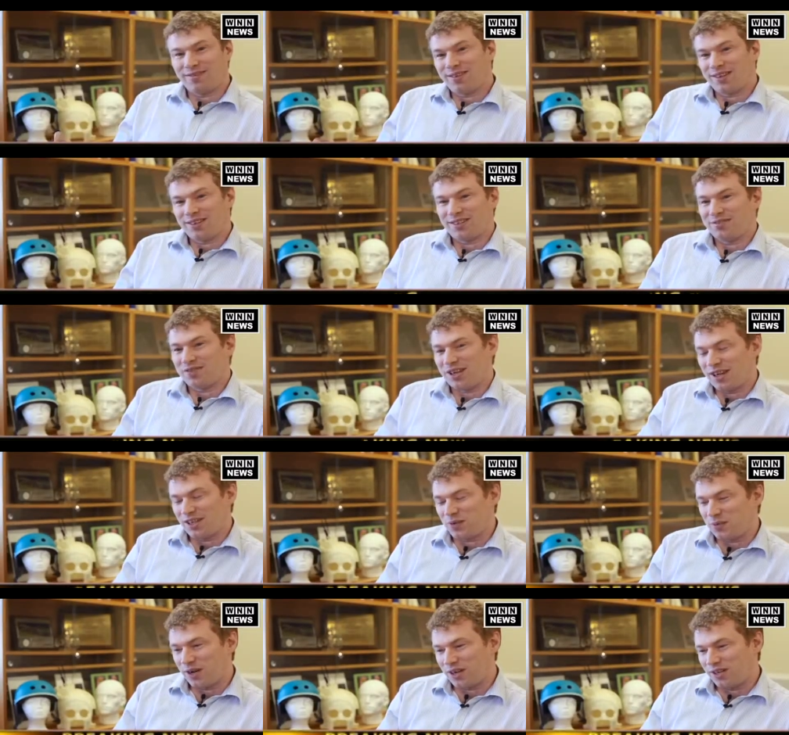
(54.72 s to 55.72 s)
if that's the right
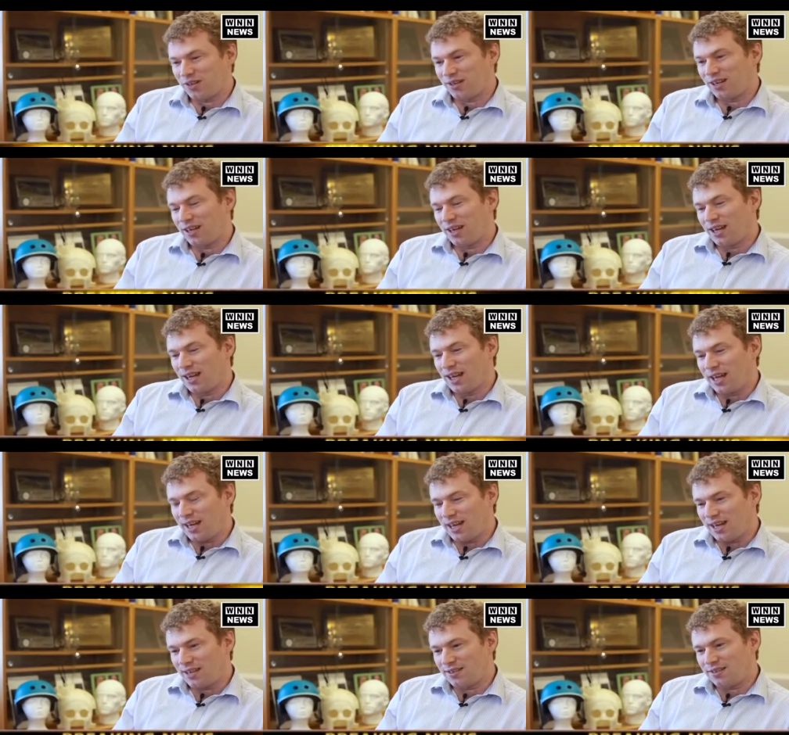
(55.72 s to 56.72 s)
expression,
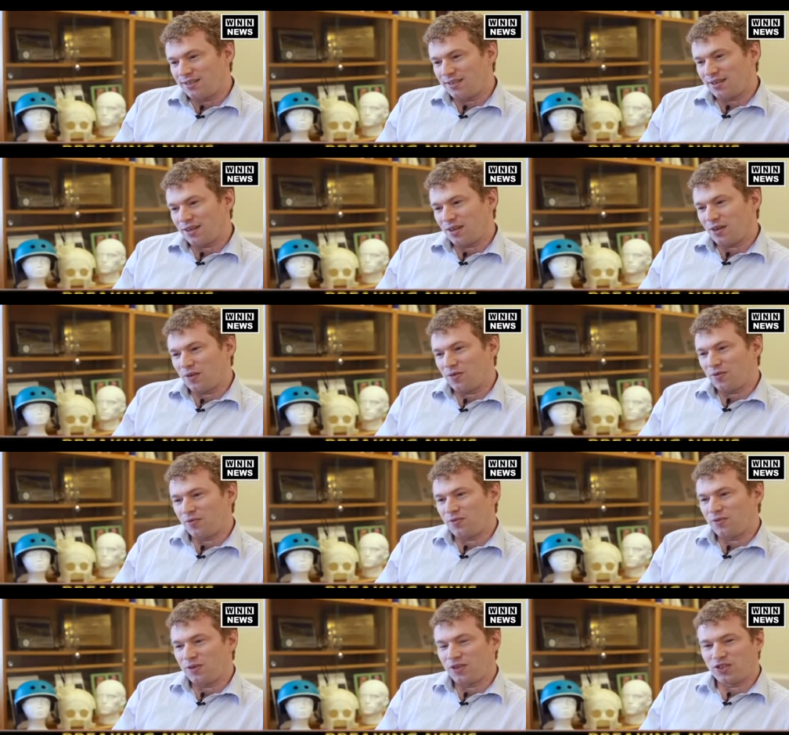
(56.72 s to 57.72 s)
is
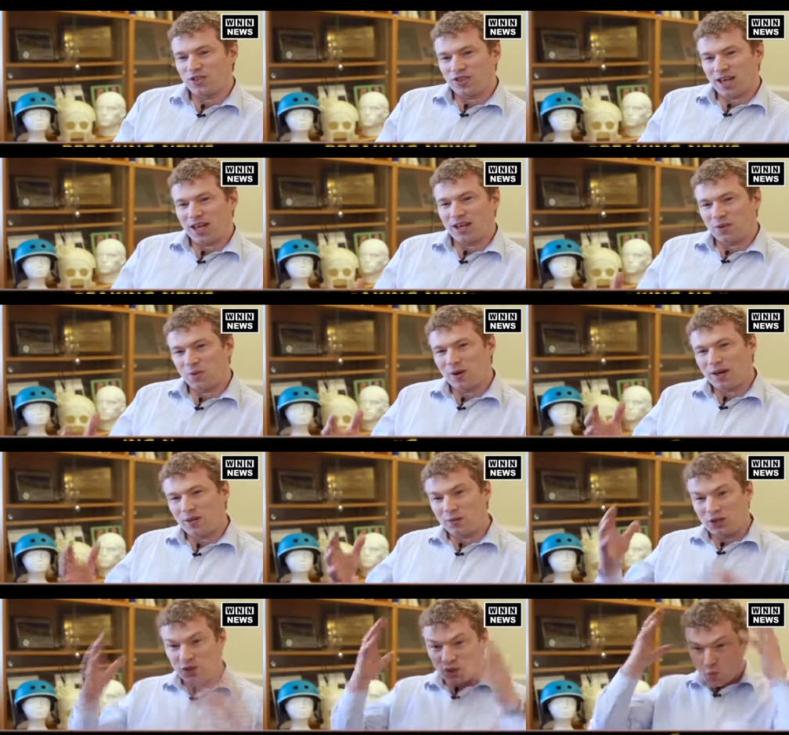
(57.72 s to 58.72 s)
for a scanner
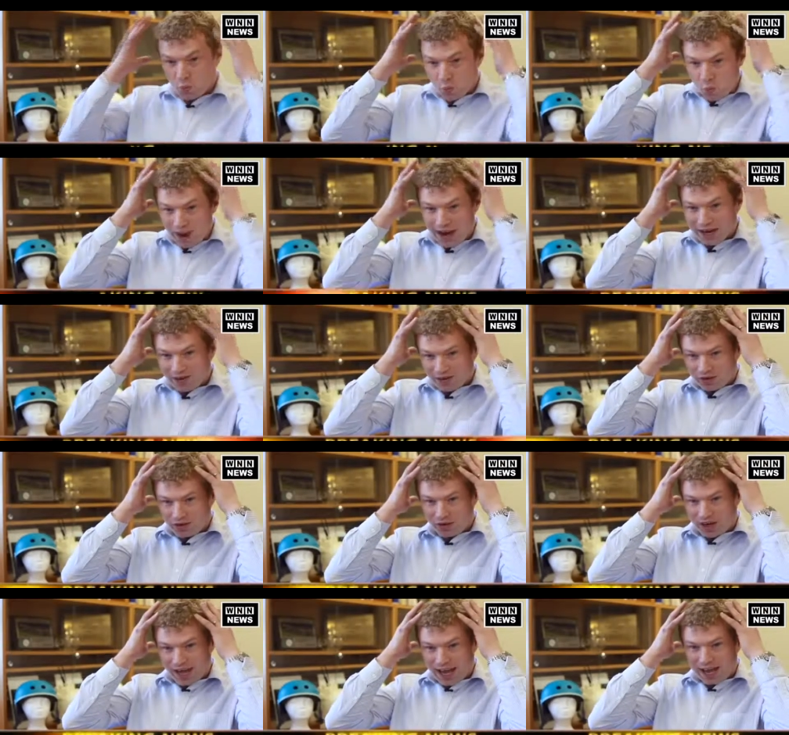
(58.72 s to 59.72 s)
which you can wear on
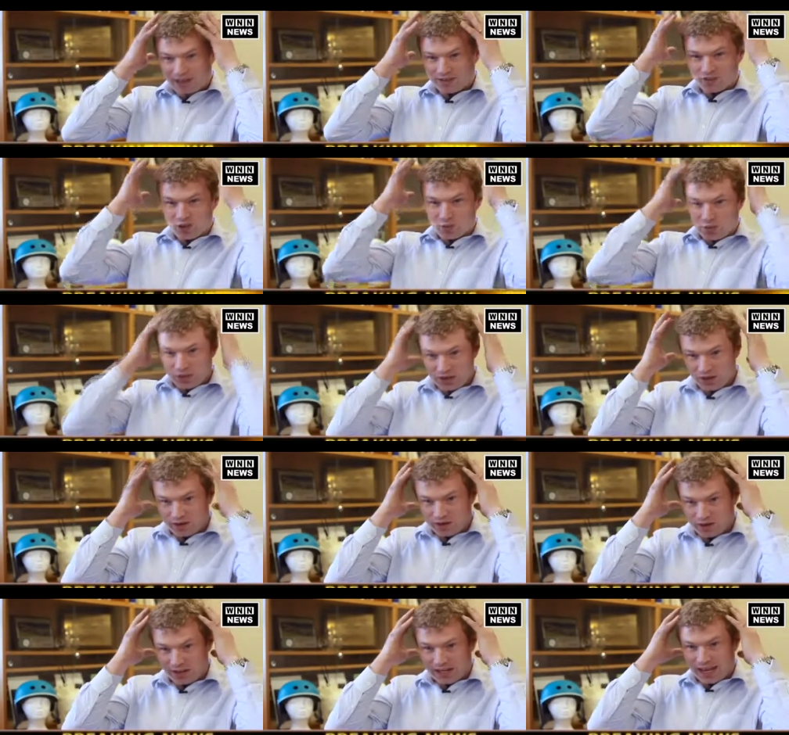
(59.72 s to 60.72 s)
your head. So you put it
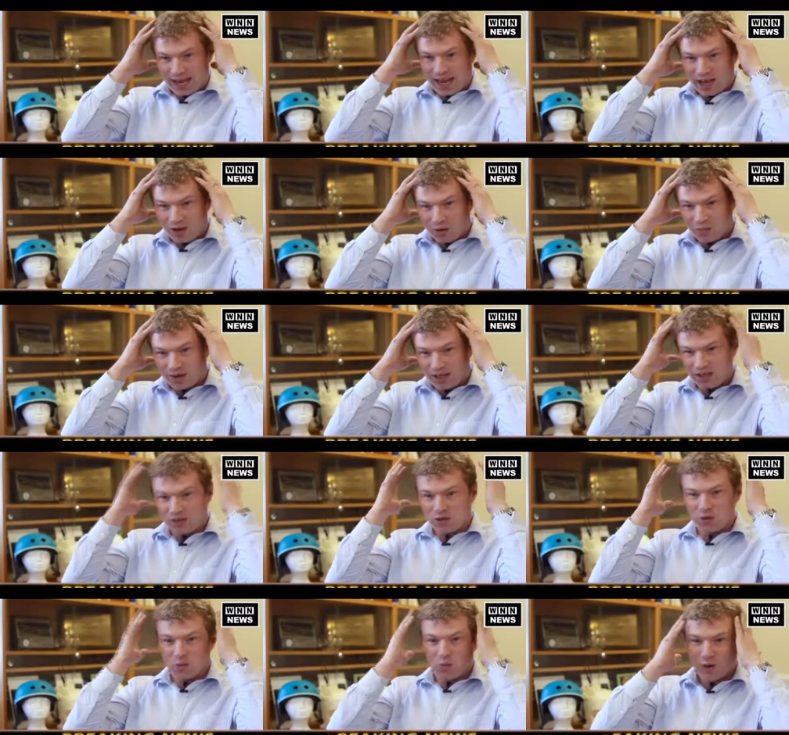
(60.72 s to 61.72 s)
on like a helmet,
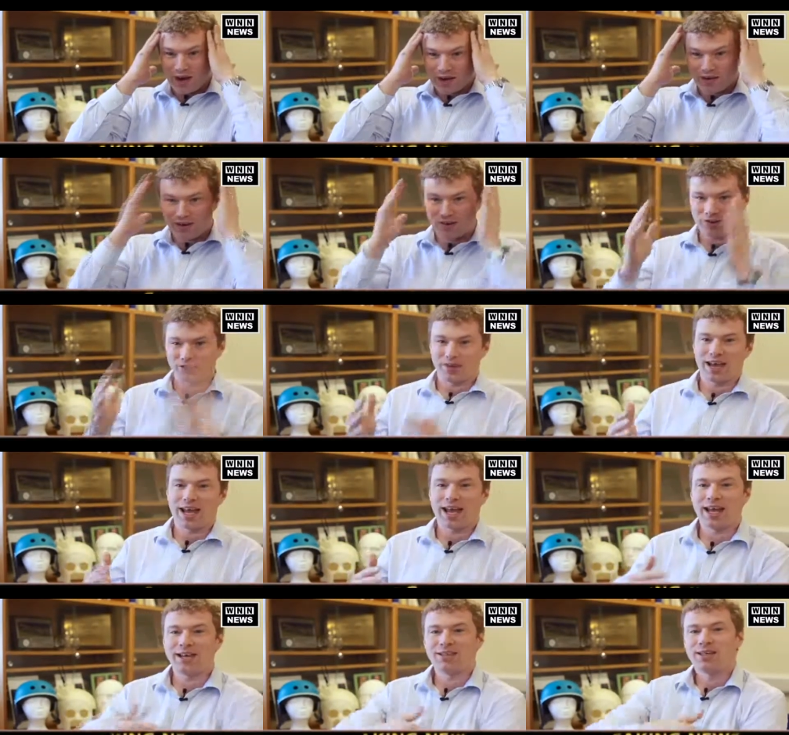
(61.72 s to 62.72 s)
you can wear it on your
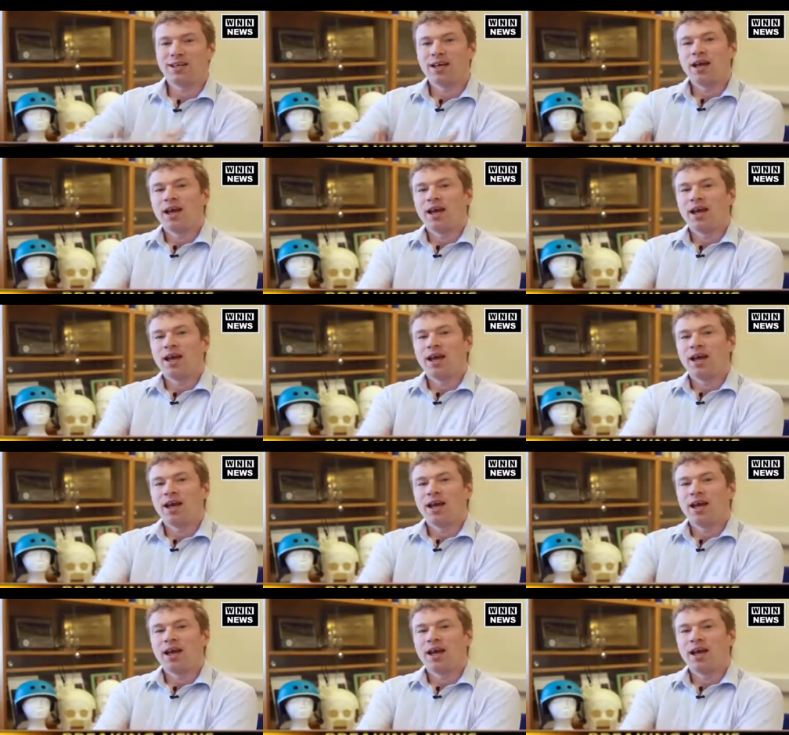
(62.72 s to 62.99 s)
head